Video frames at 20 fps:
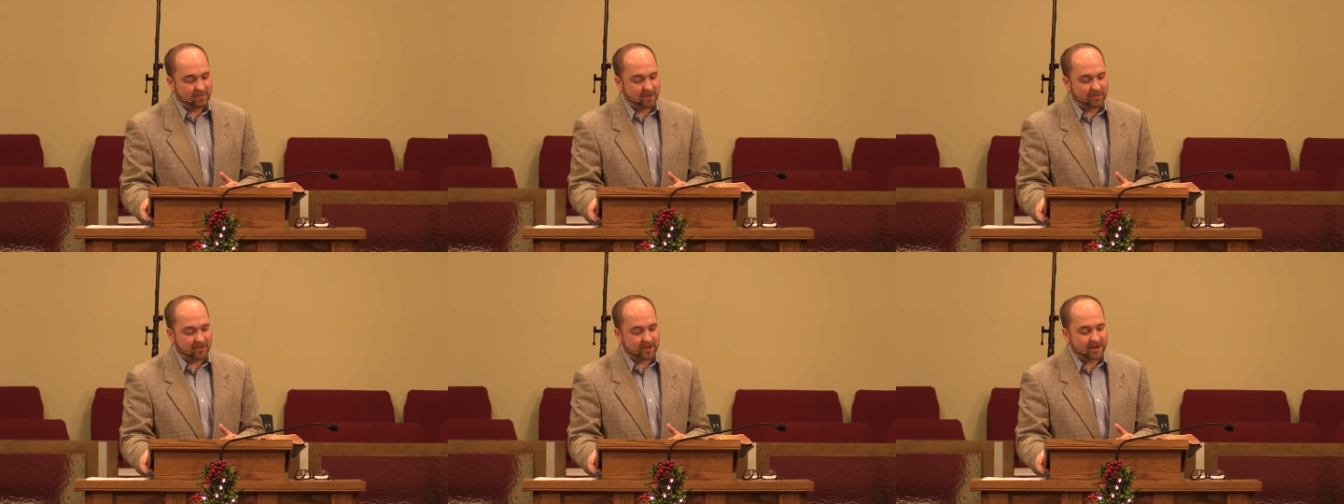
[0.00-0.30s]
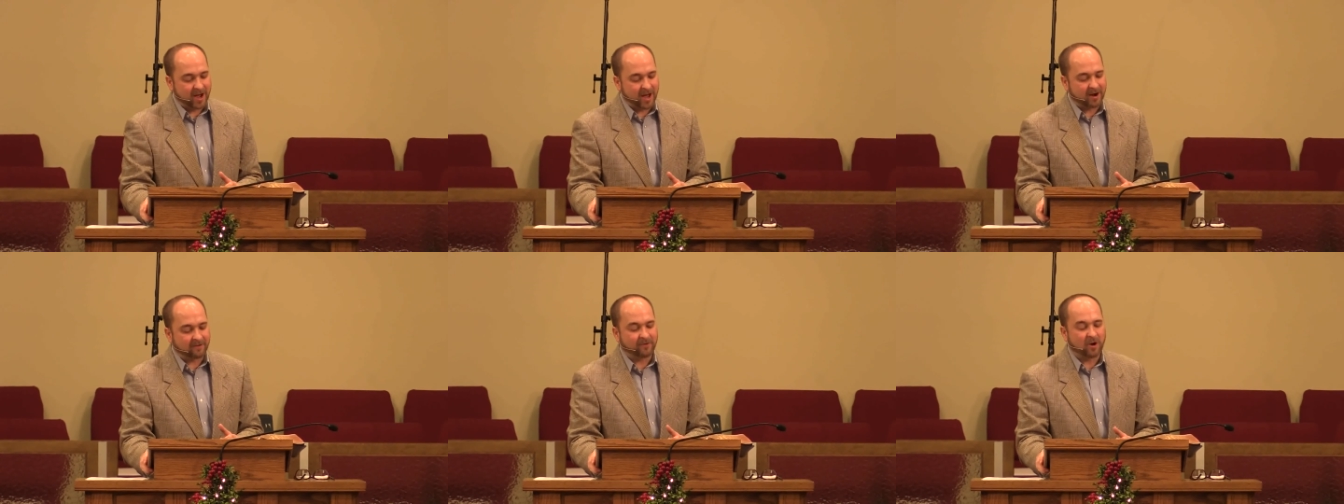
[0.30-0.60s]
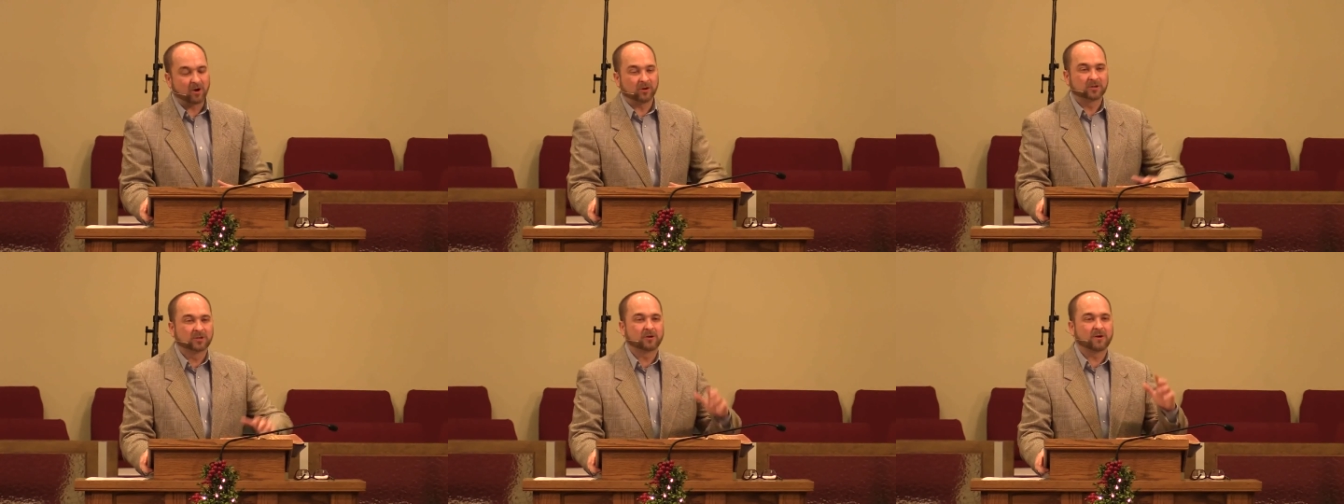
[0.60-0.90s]
But the God of
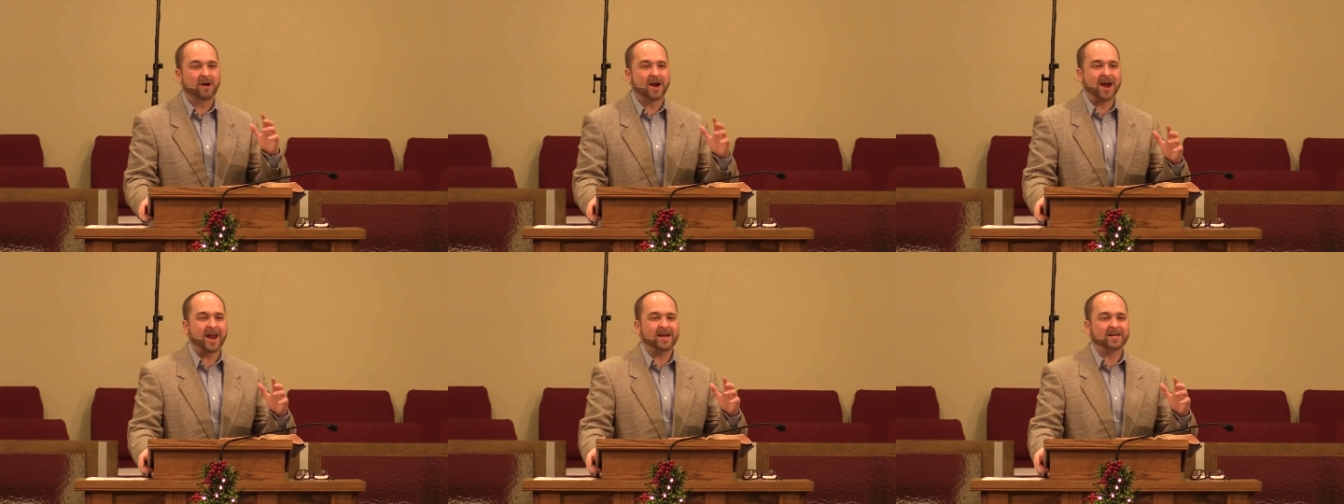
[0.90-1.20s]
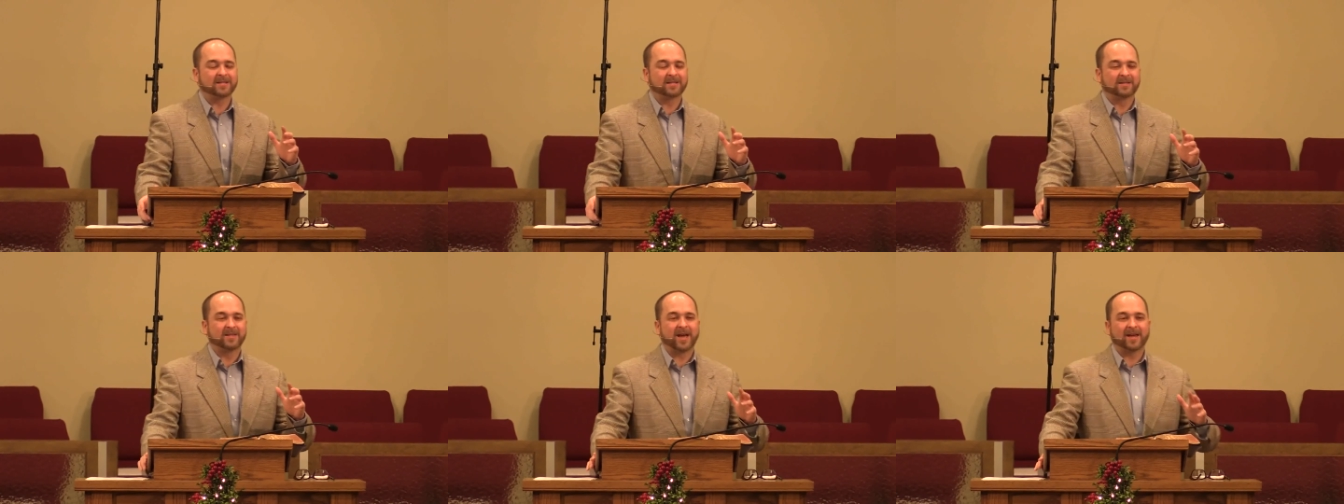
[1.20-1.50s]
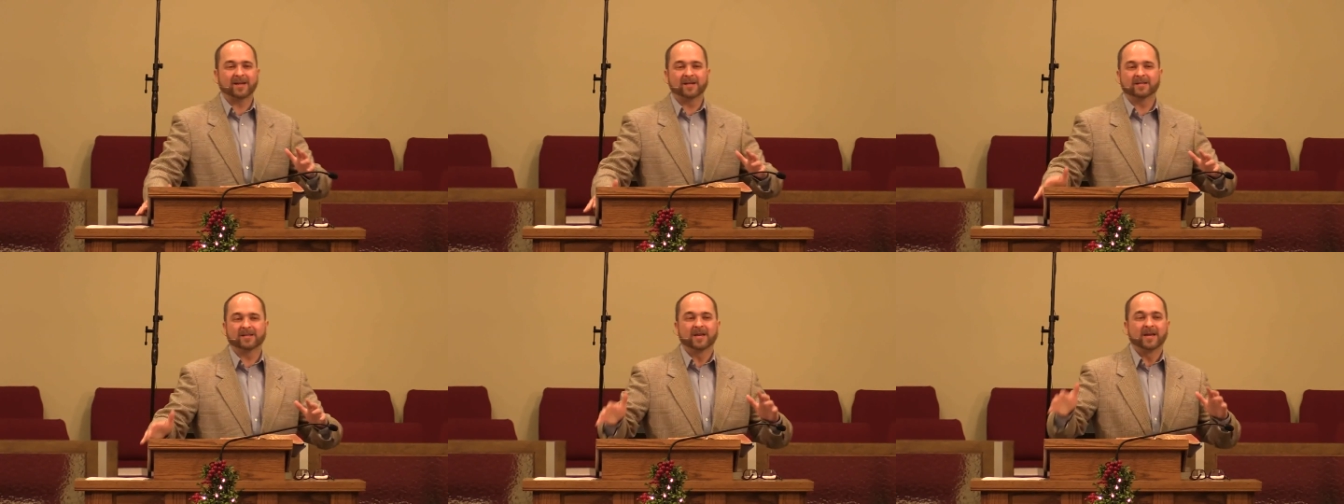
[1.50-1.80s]
all grace,
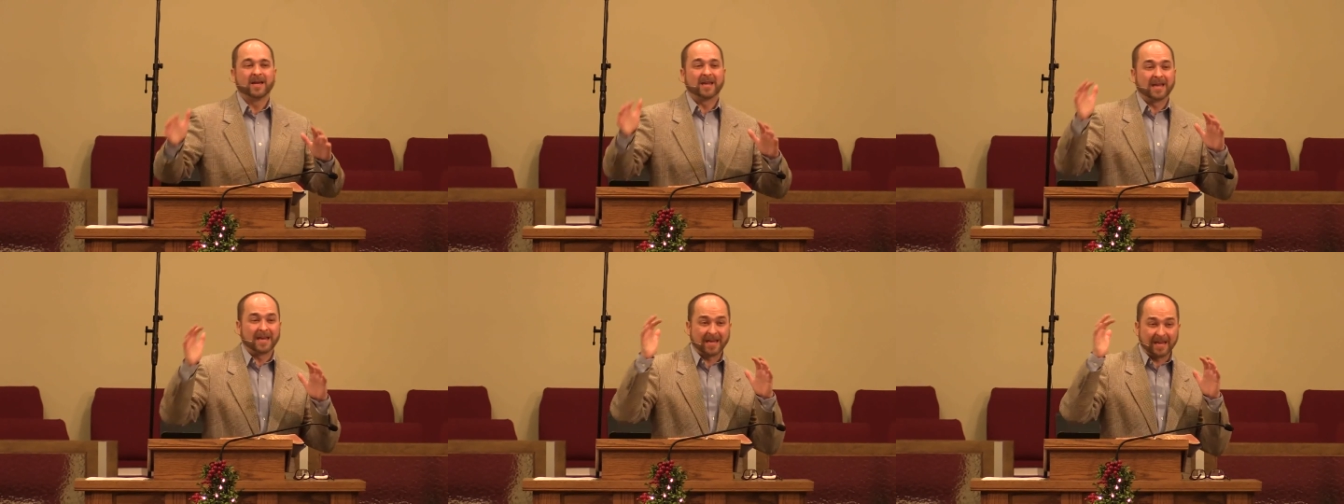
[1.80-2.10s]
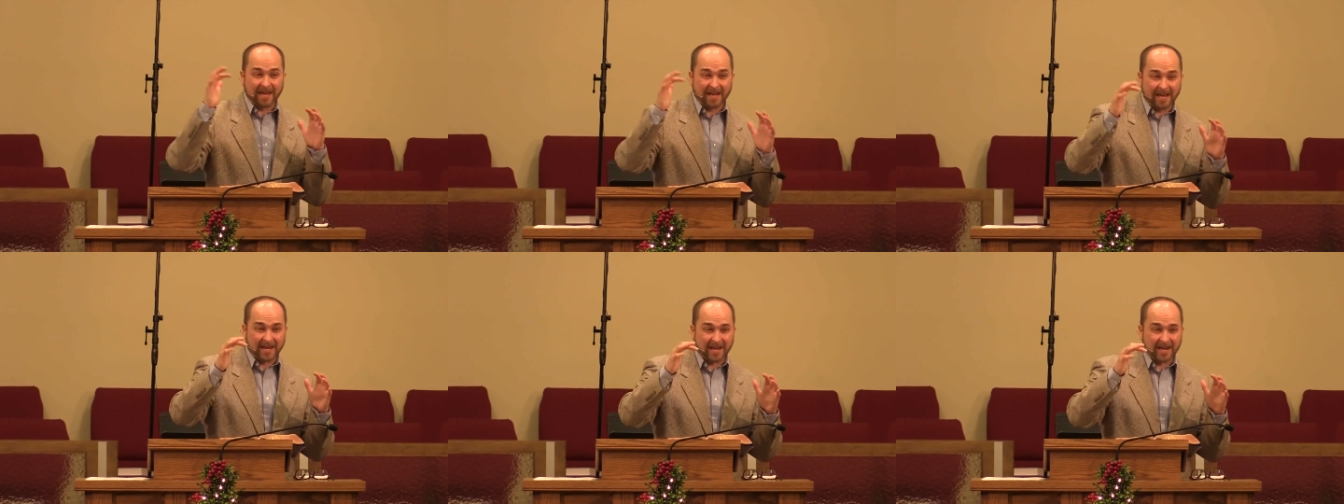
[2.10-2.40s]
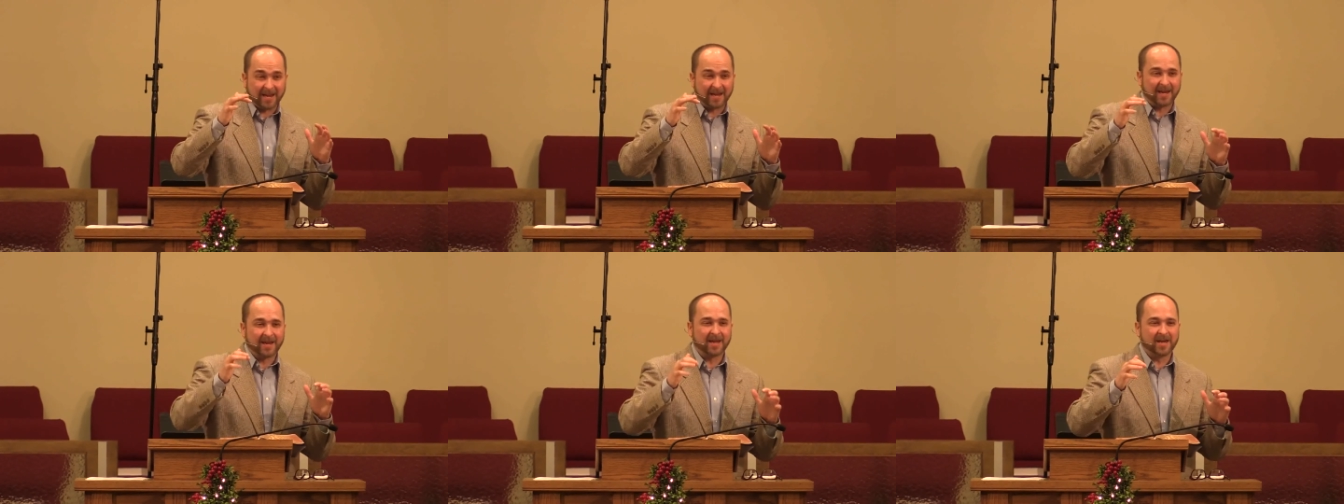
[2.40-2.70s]
that is,
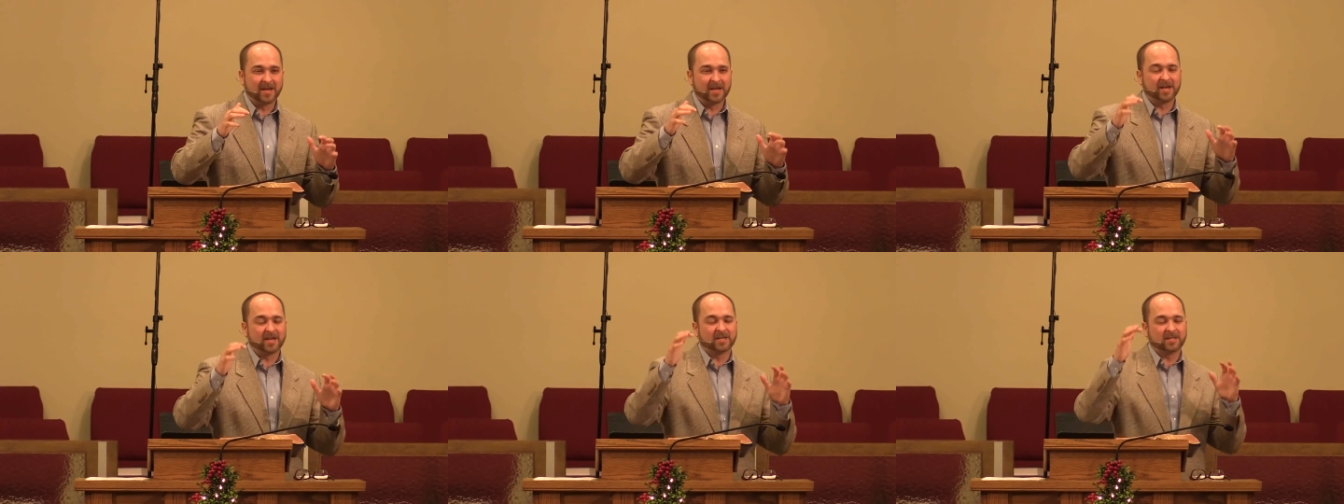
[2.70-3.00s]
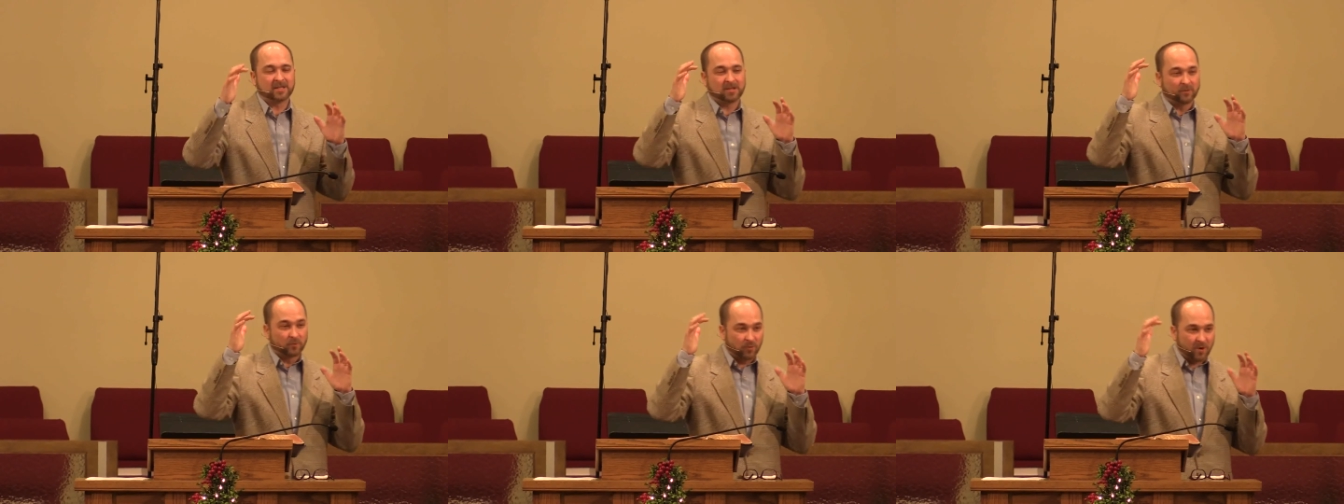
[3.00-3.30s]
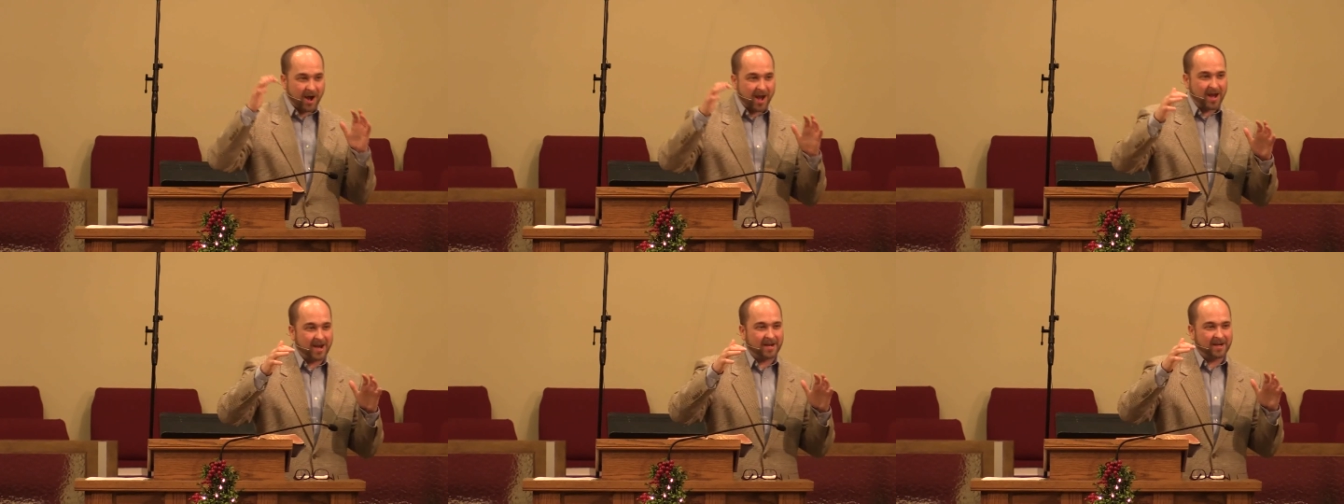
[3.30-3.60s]
He is
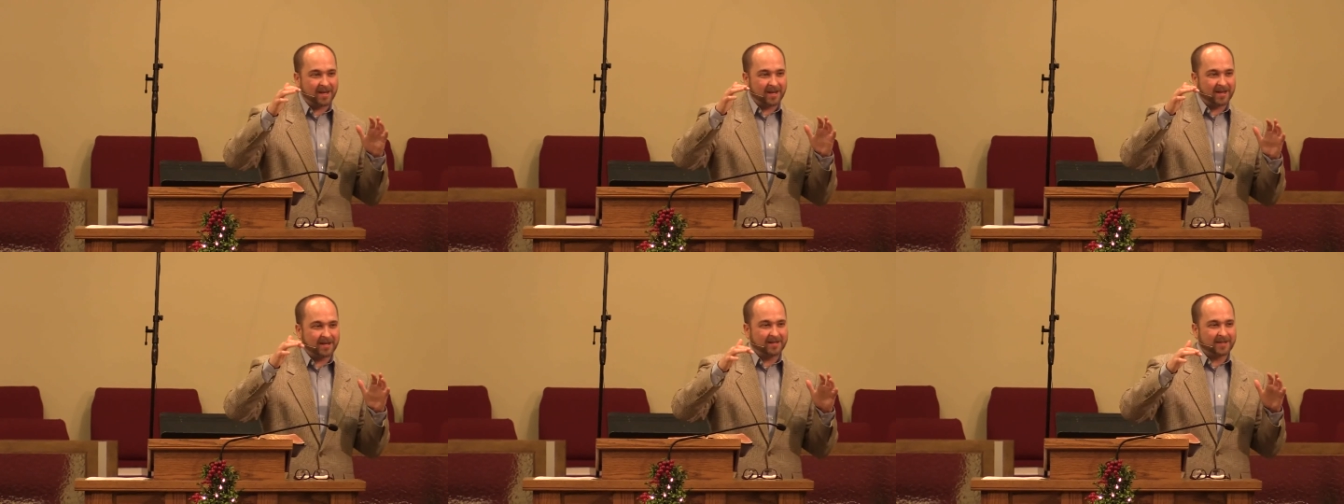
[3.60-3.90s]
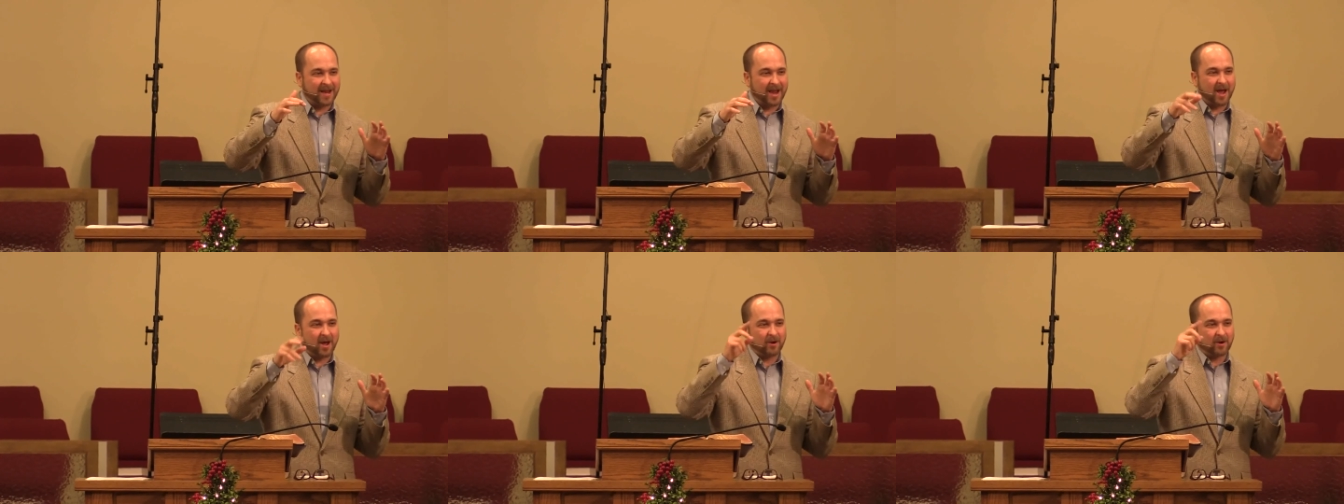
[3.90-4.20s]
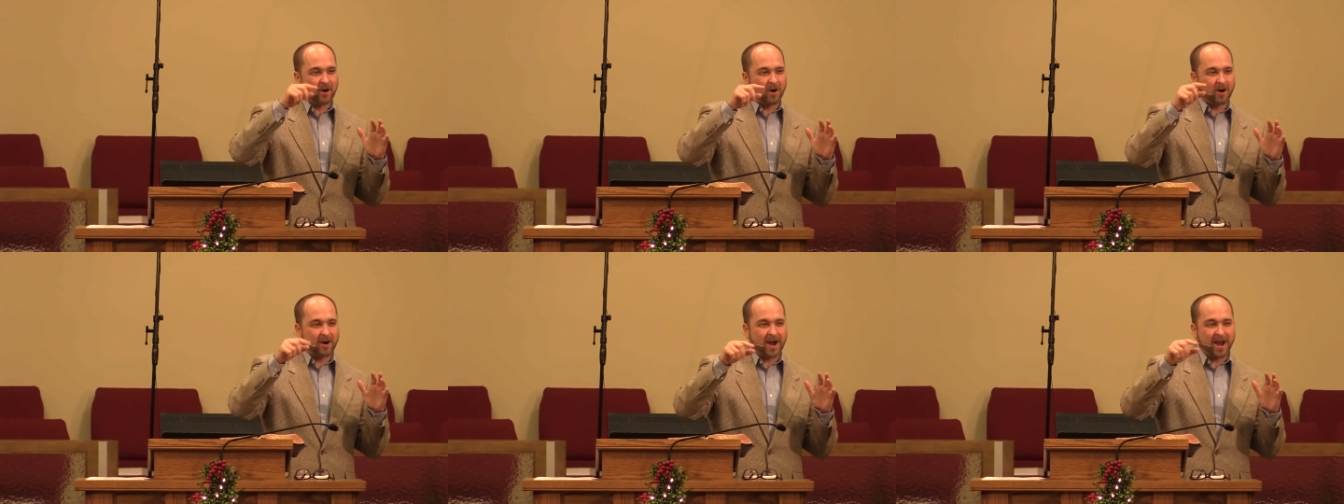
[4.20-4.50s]
raining down,
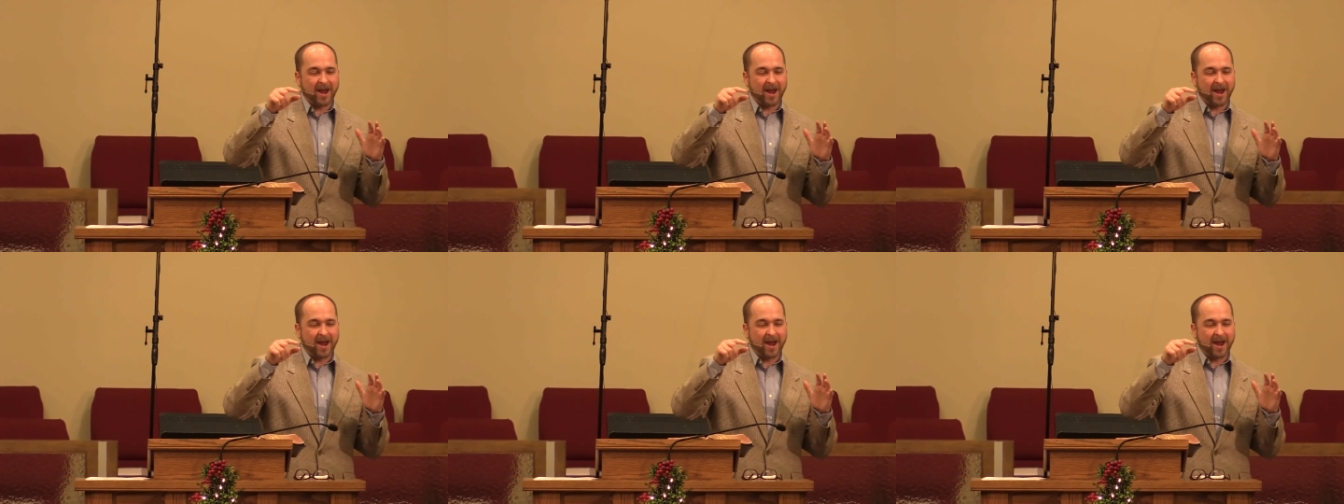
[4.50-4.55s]
R